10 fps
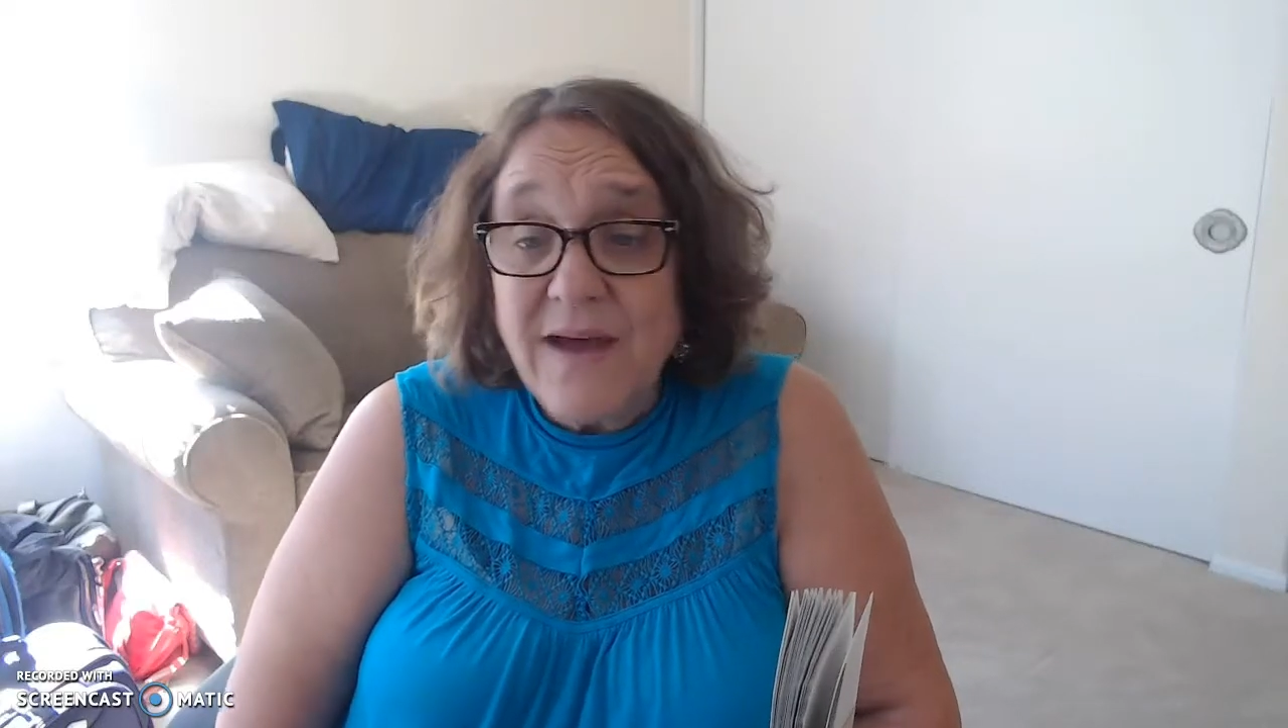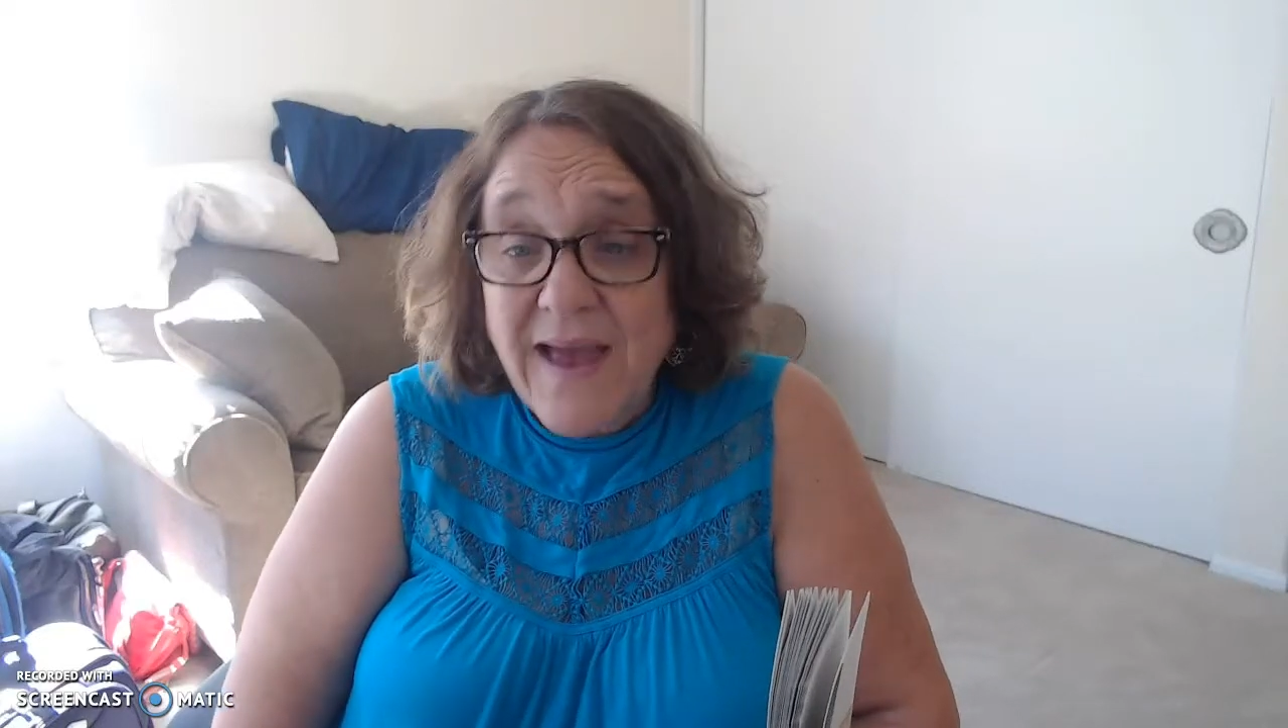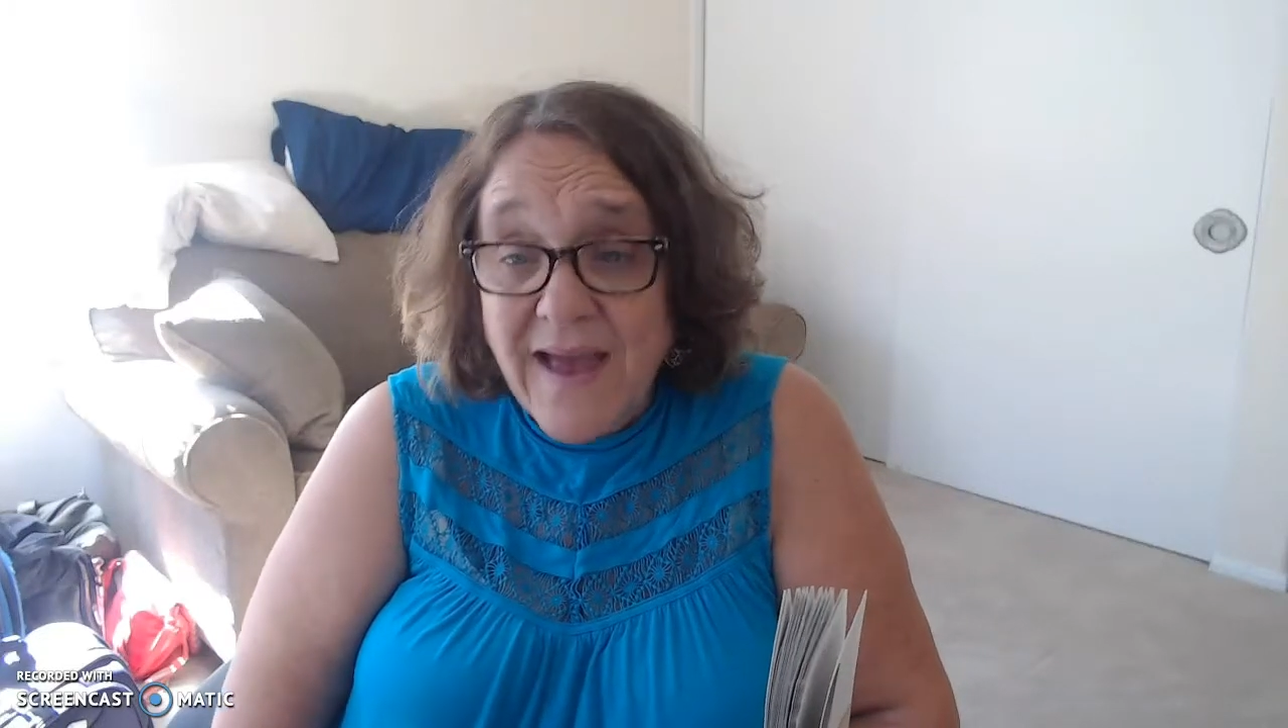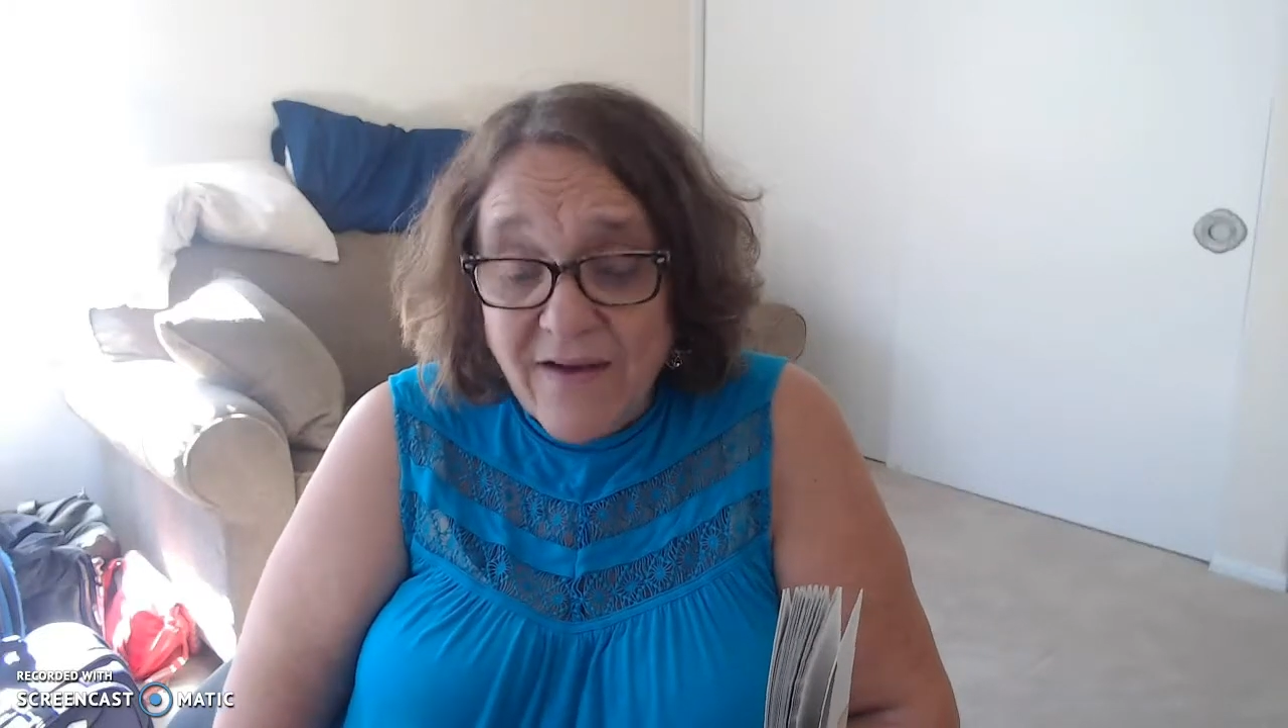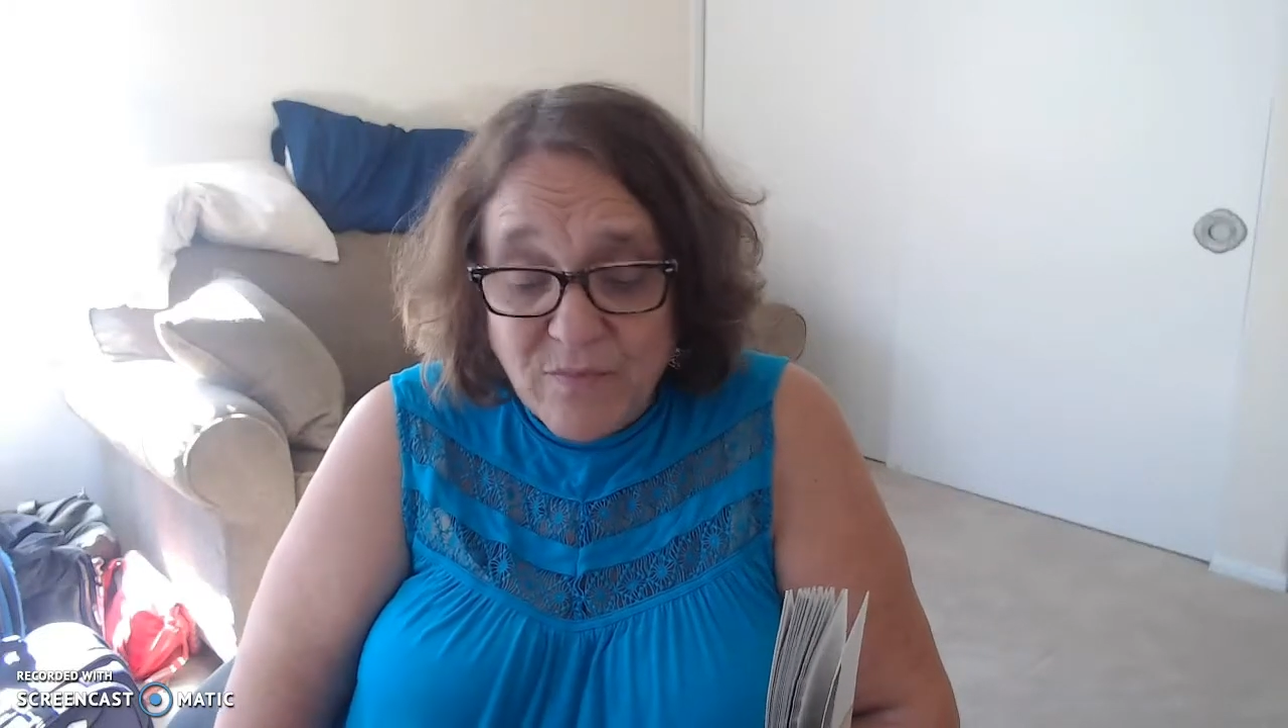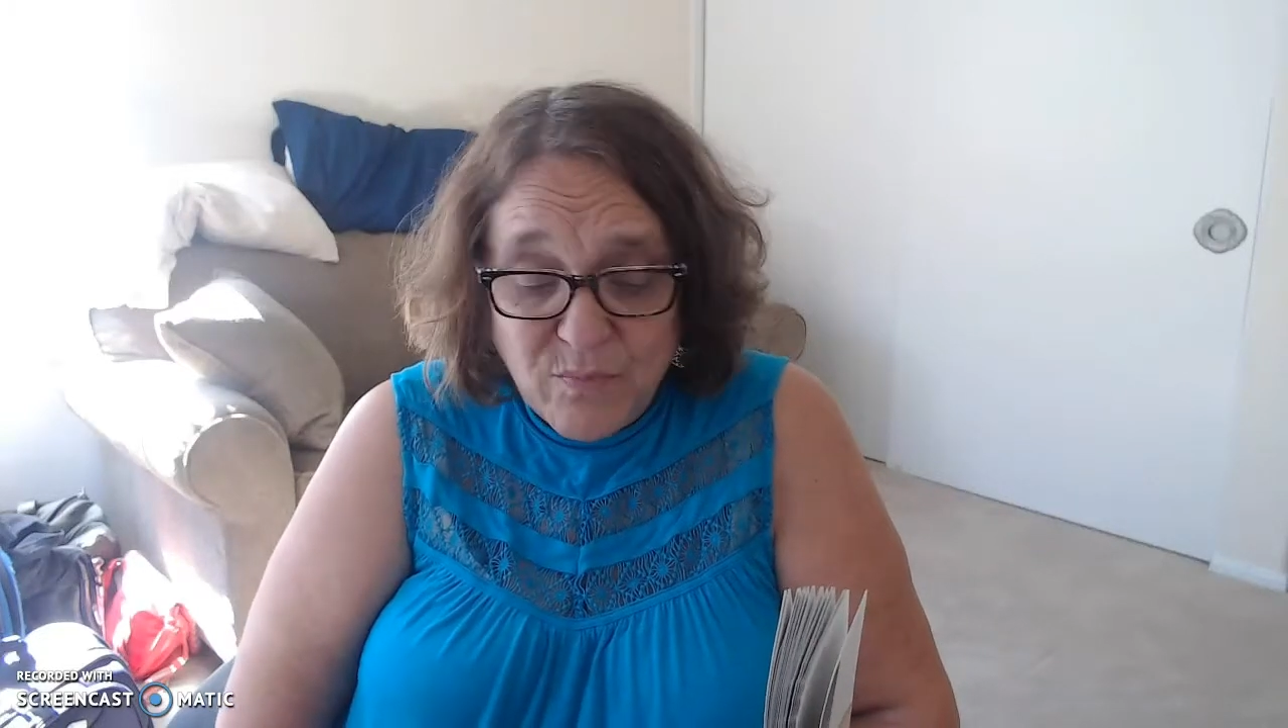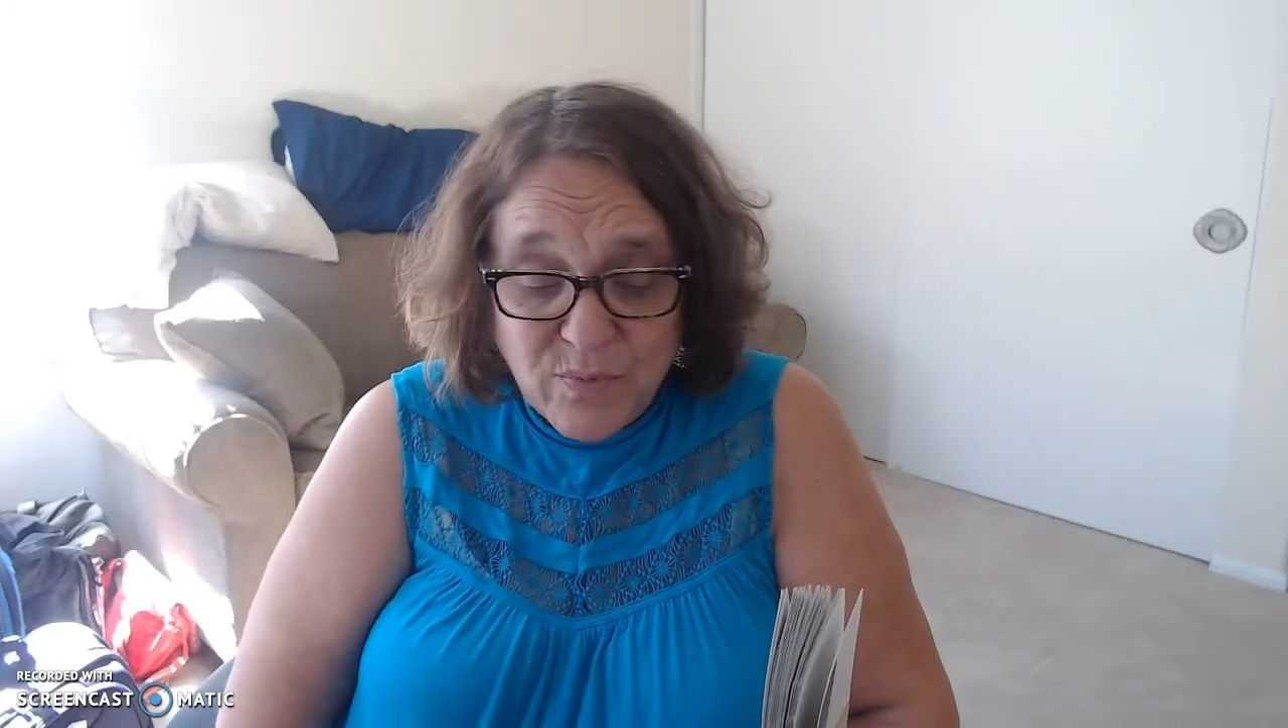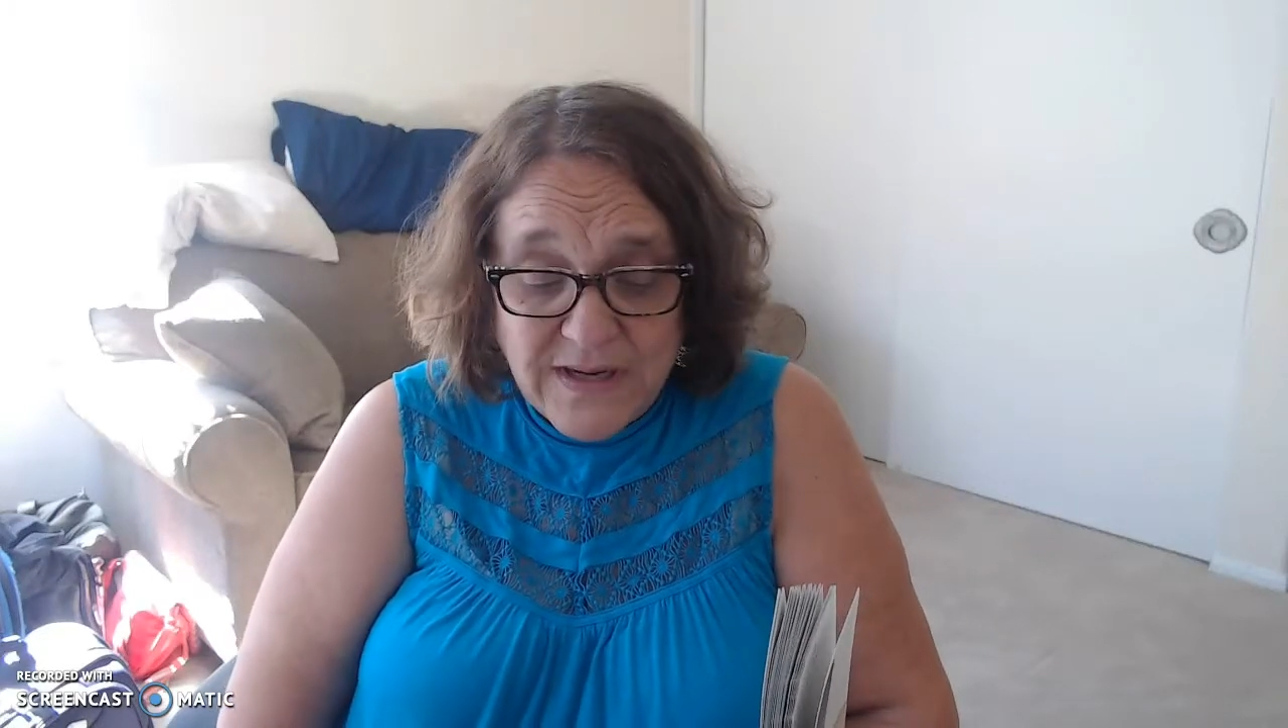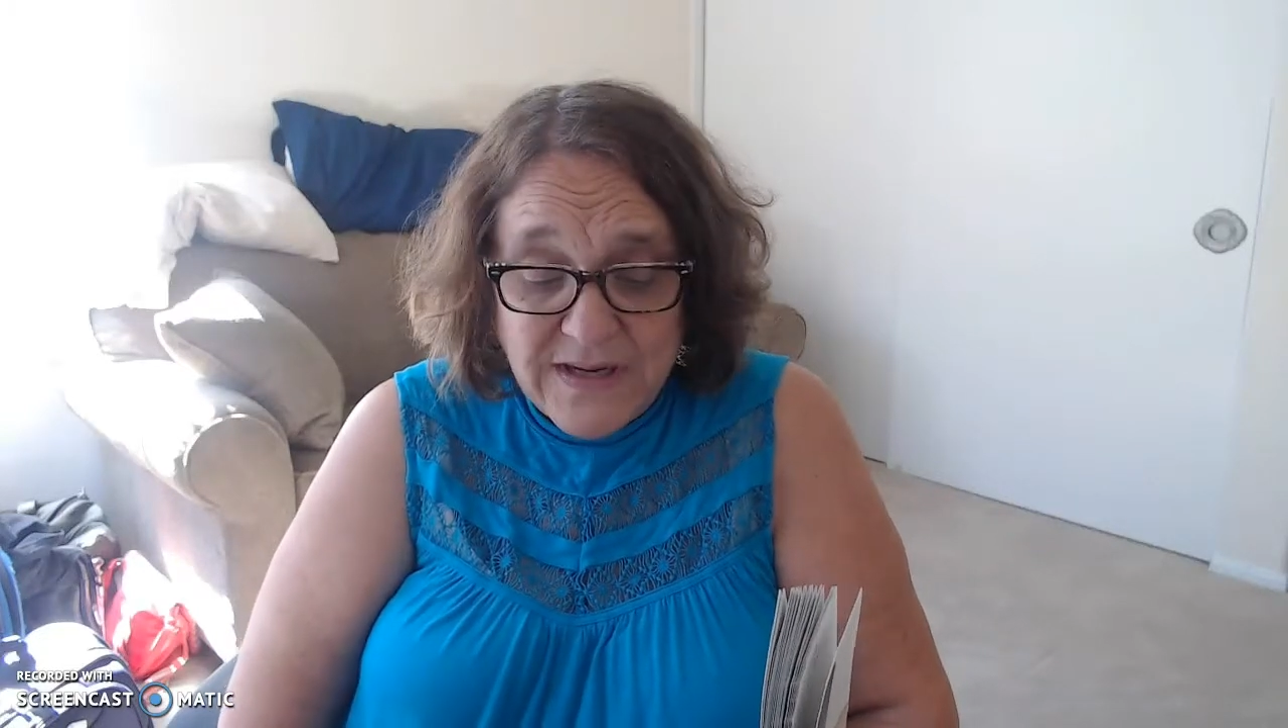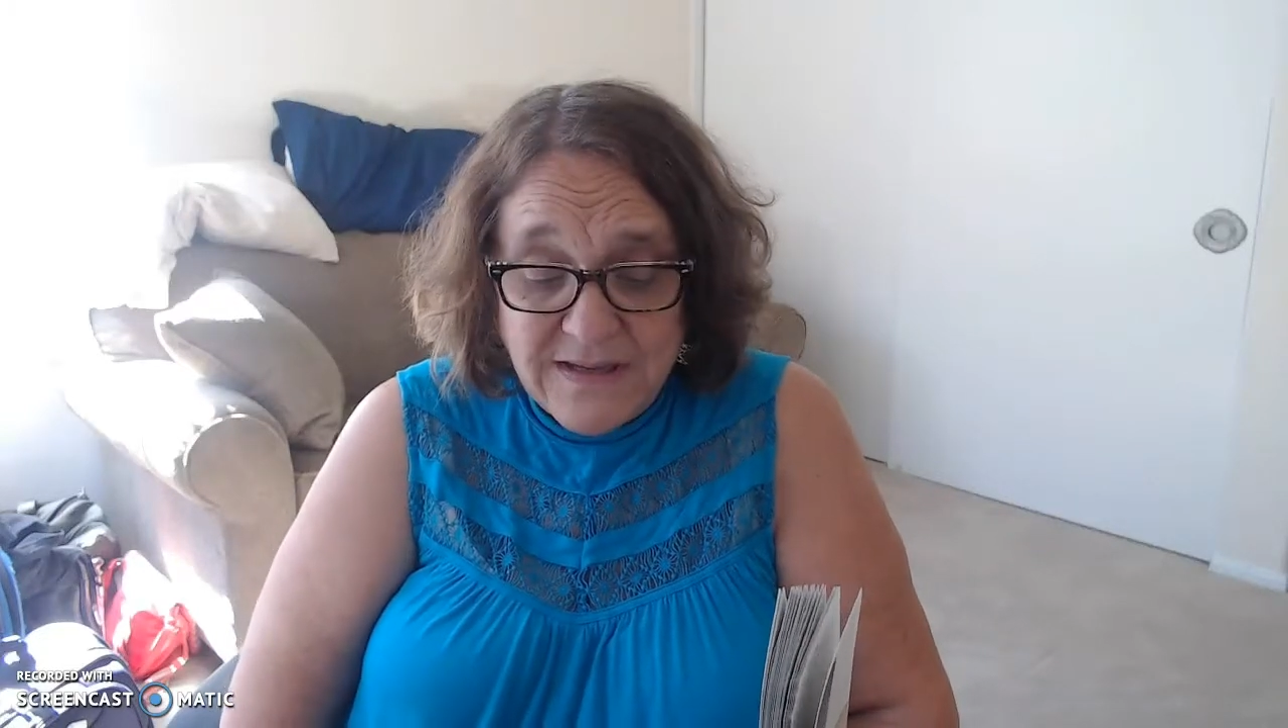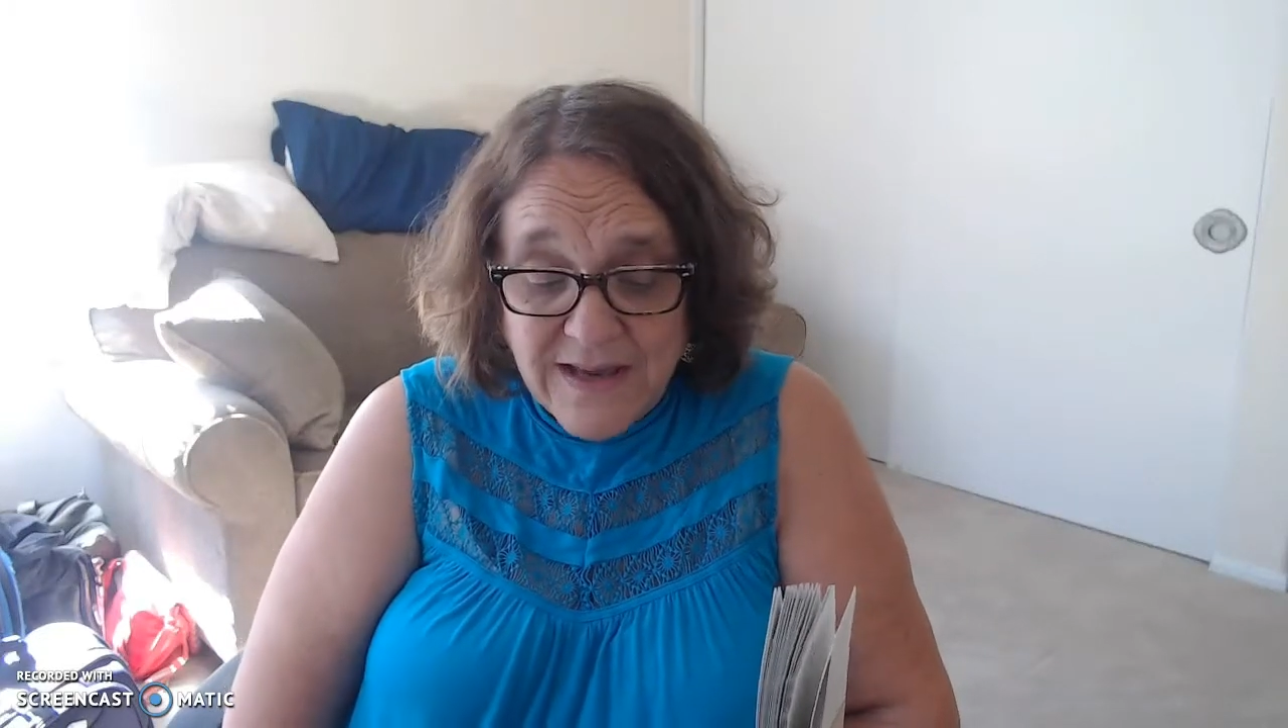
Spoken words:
half-breed